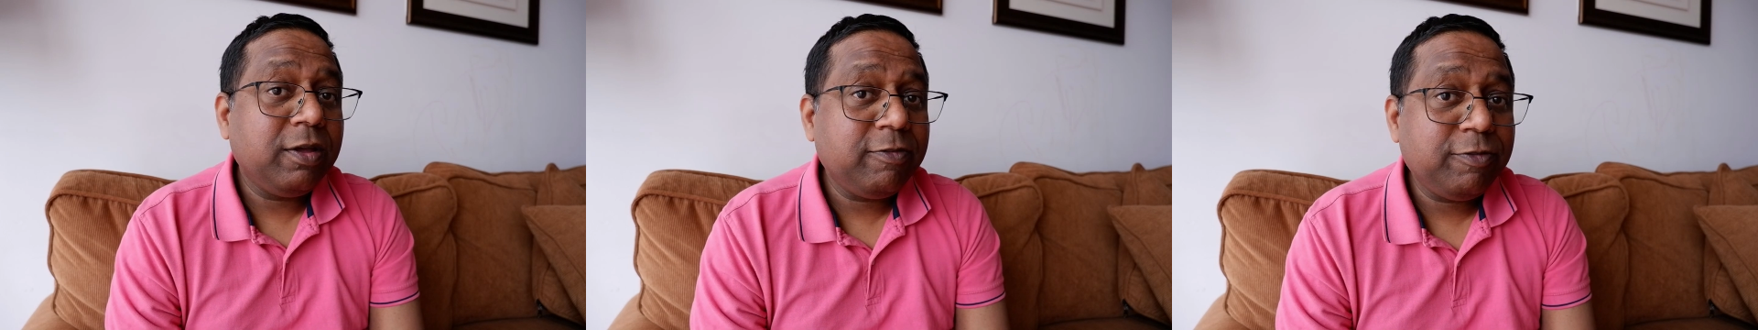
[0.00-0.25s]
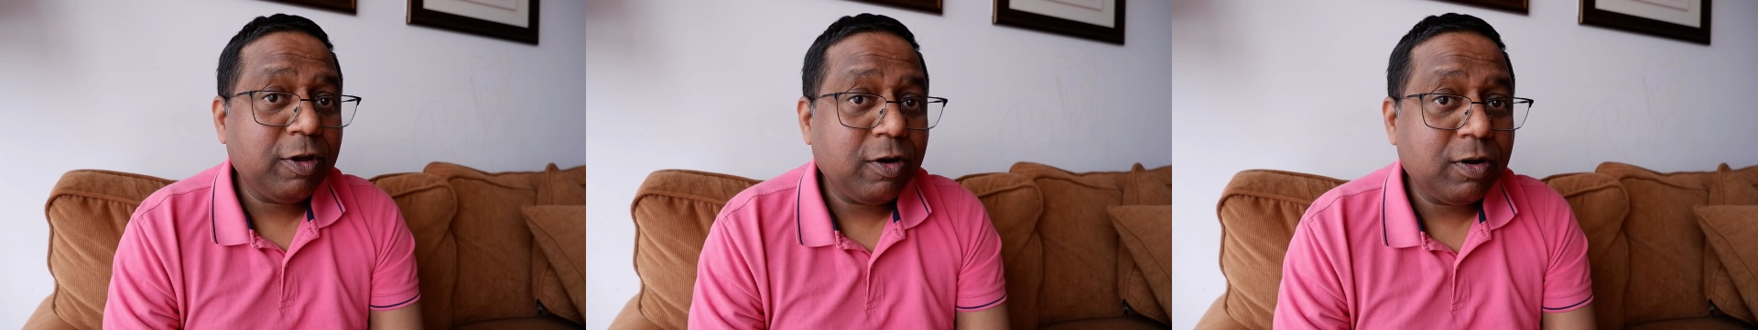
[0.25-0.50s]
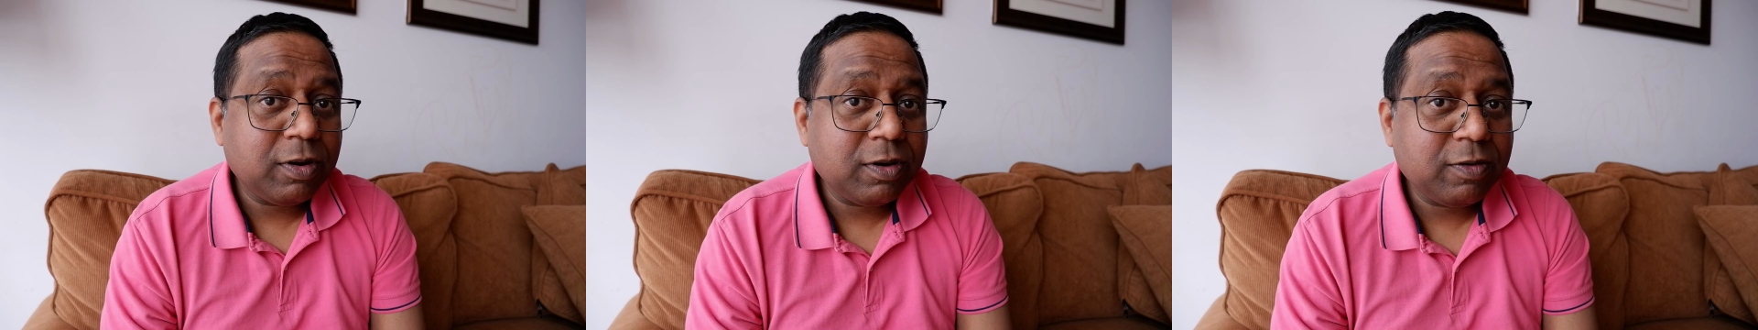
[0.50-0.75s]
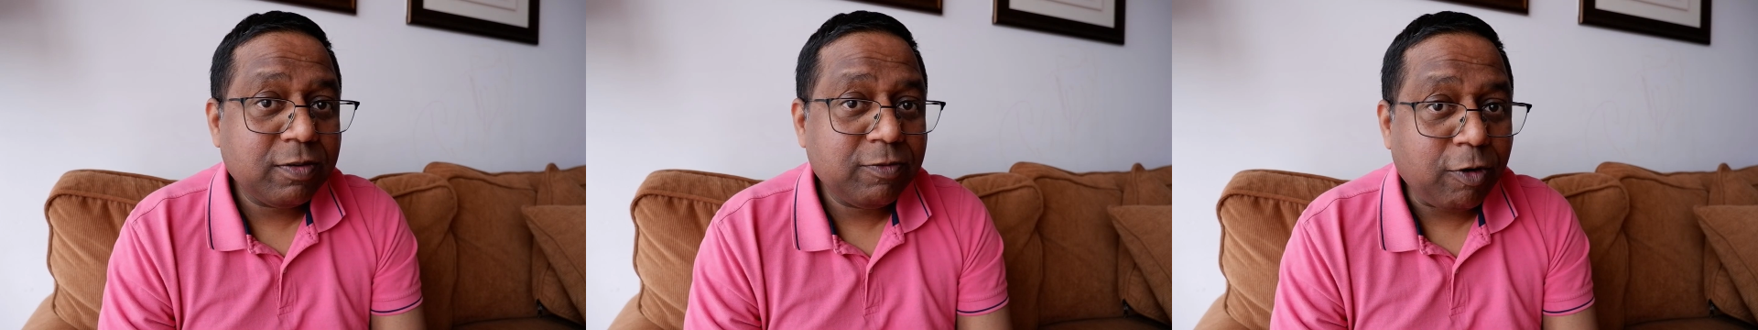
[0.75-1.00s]
if your
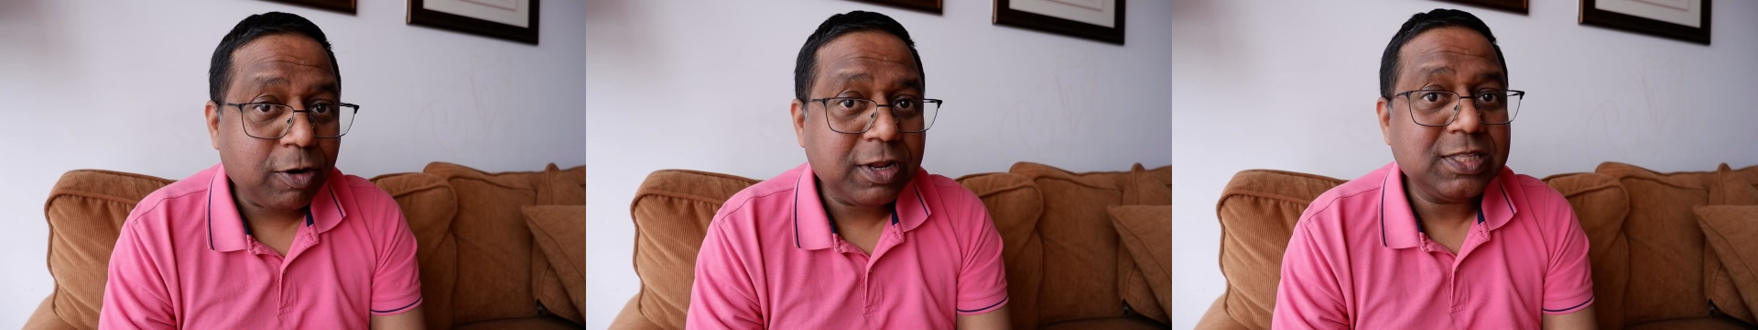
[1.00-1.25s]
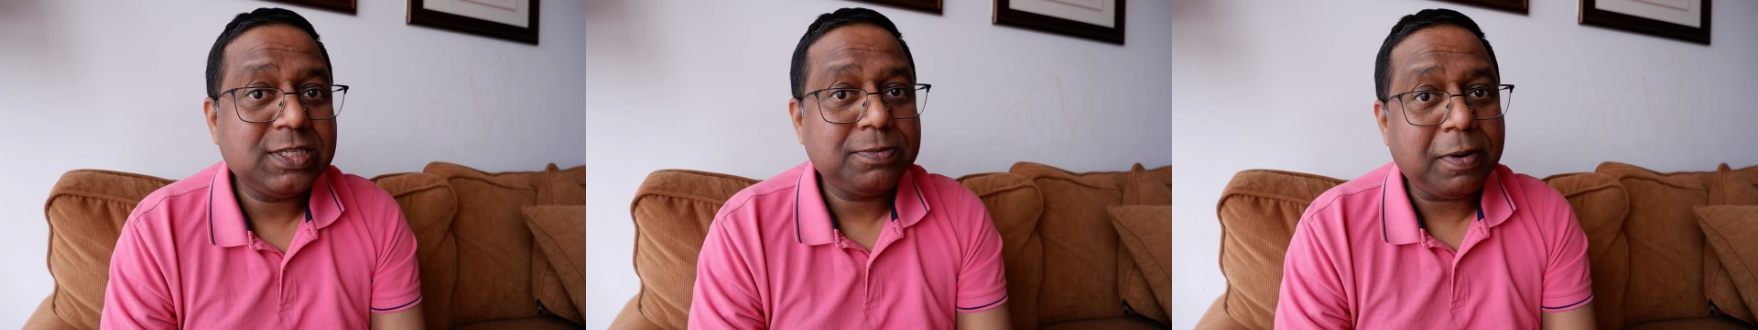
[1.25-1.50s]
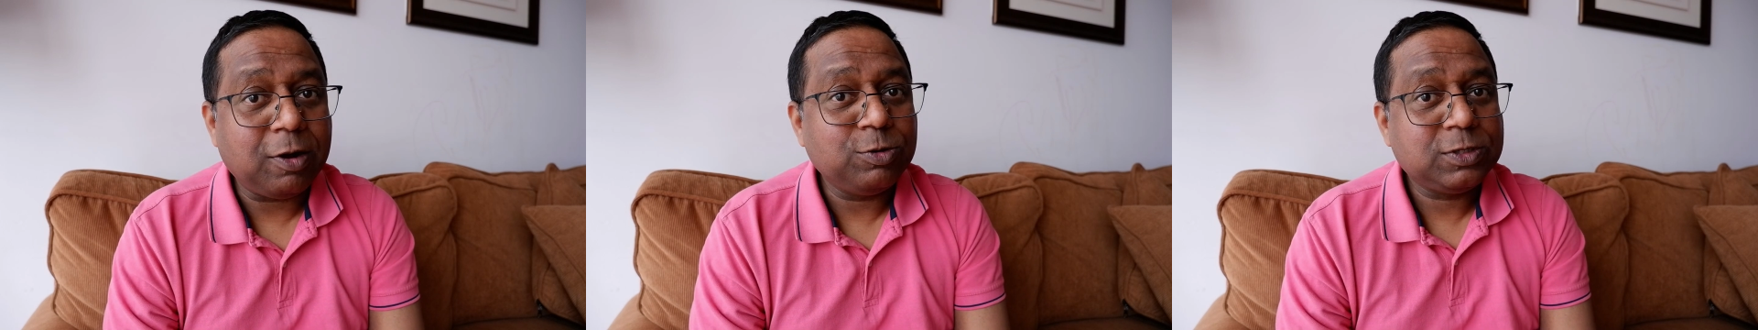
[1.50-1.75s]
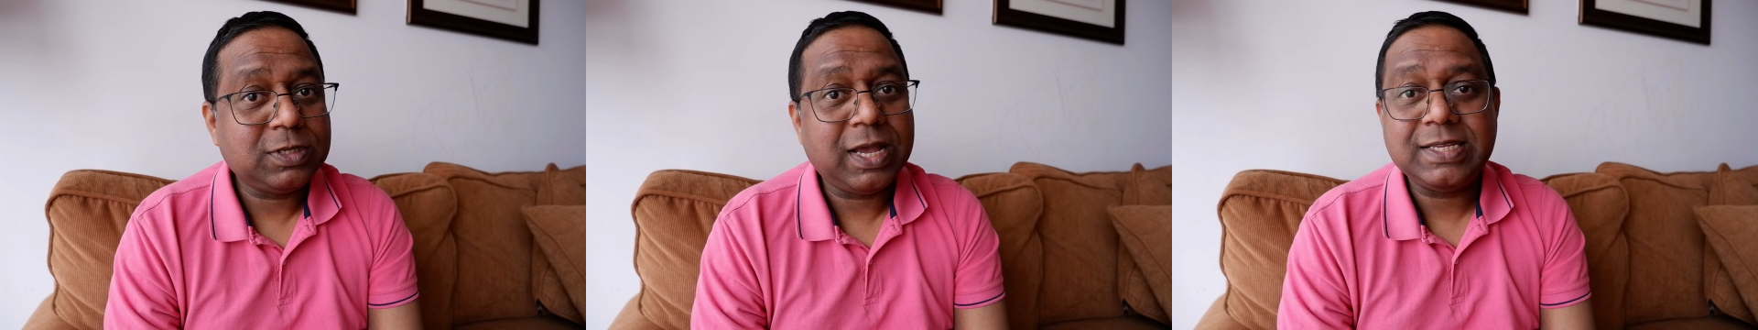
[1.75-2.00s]
foreign
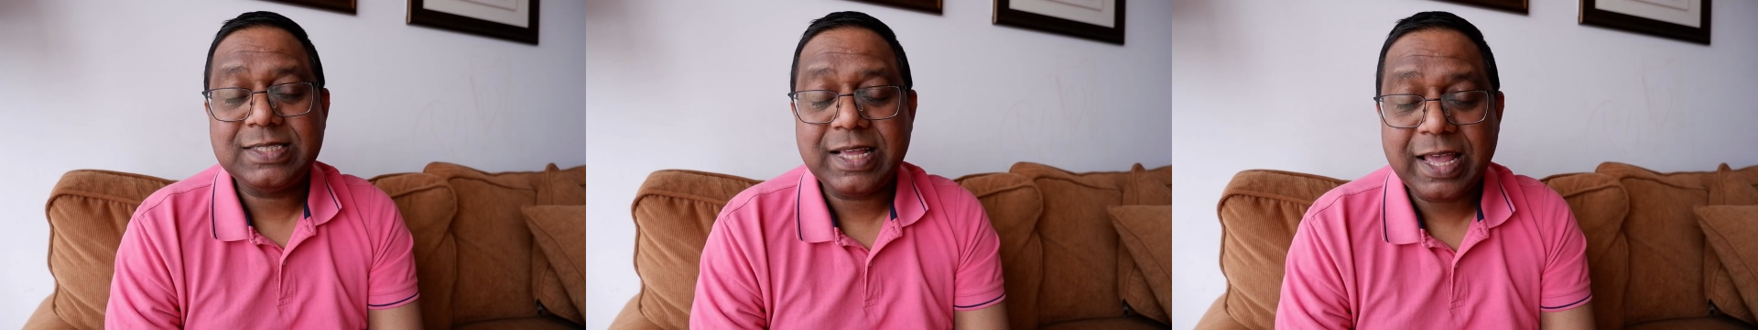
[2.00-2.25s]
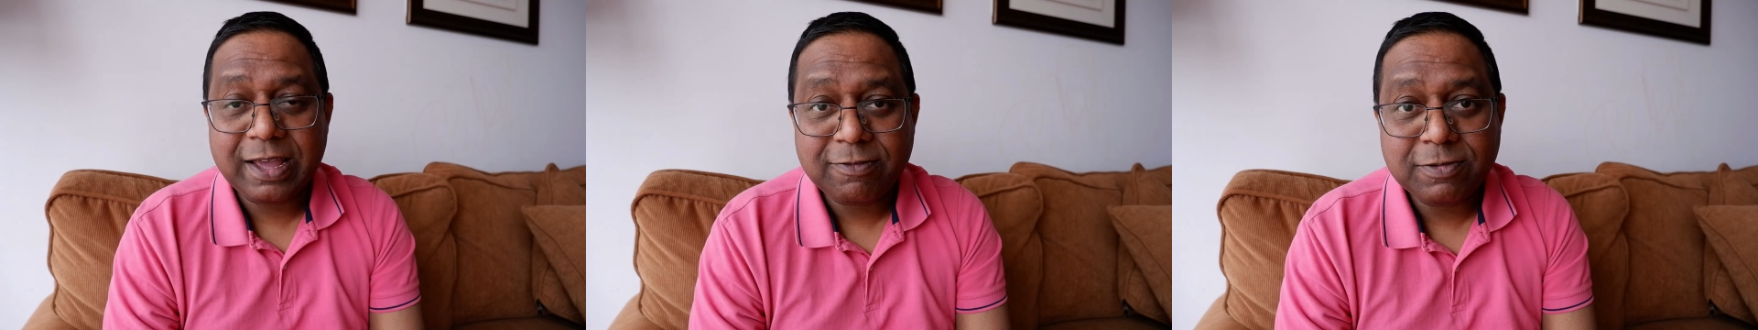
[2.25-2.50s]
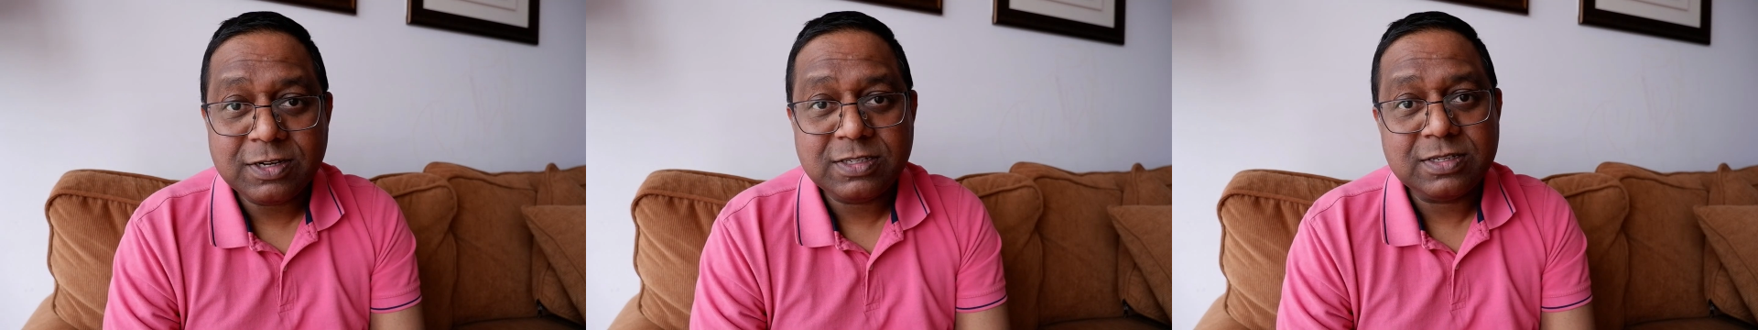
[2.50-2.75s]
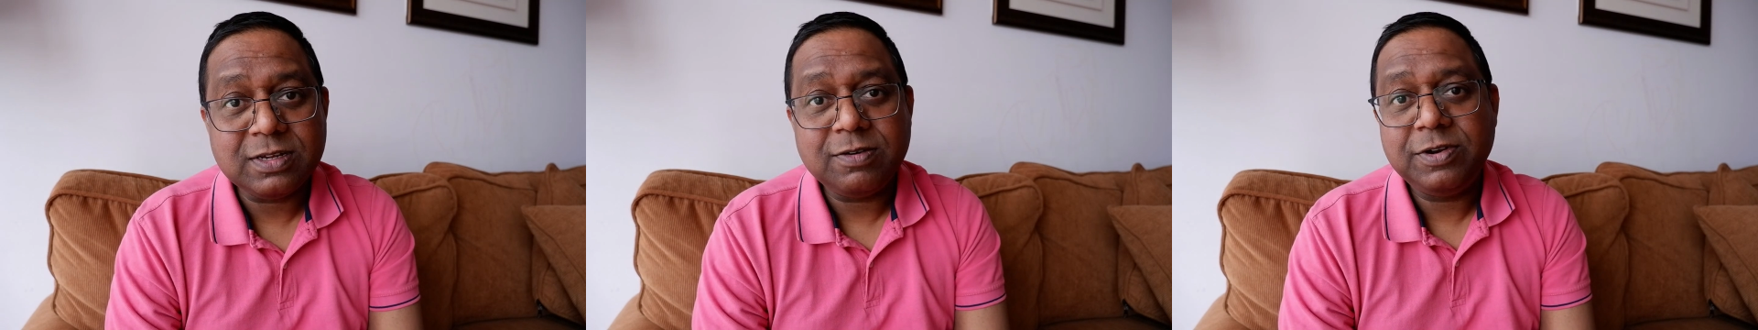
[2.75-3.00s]
spouse has ever
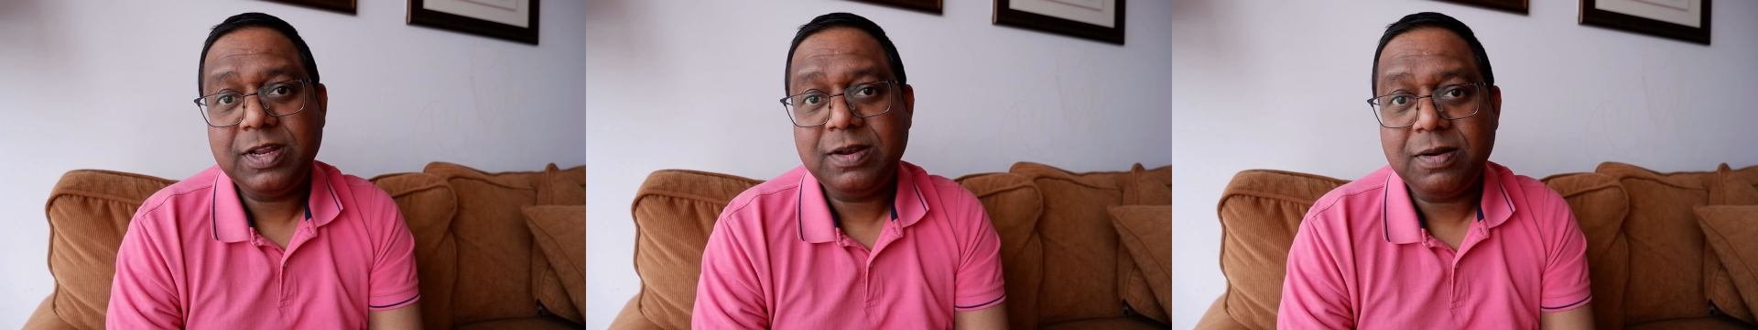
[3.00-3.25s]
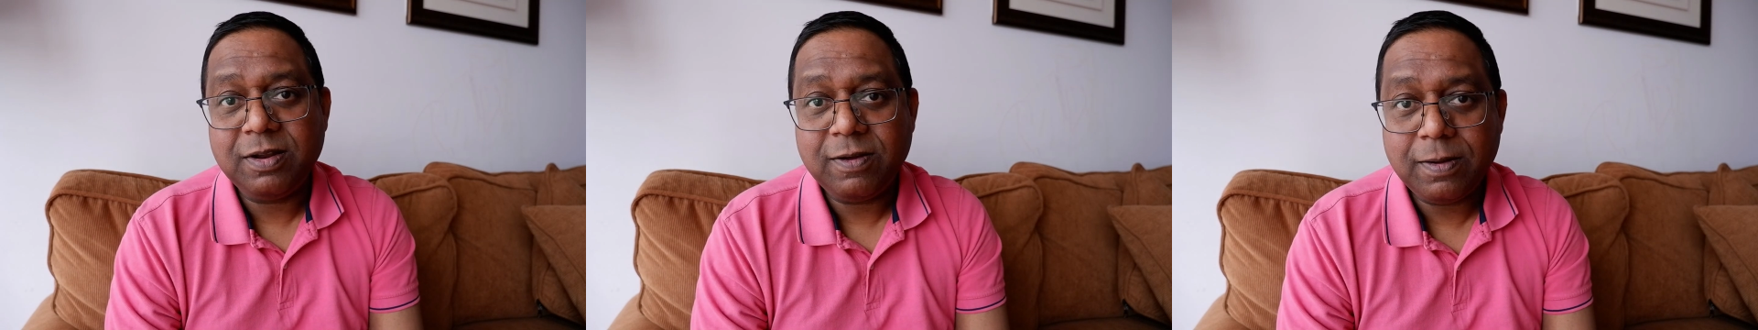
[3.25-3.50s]
served in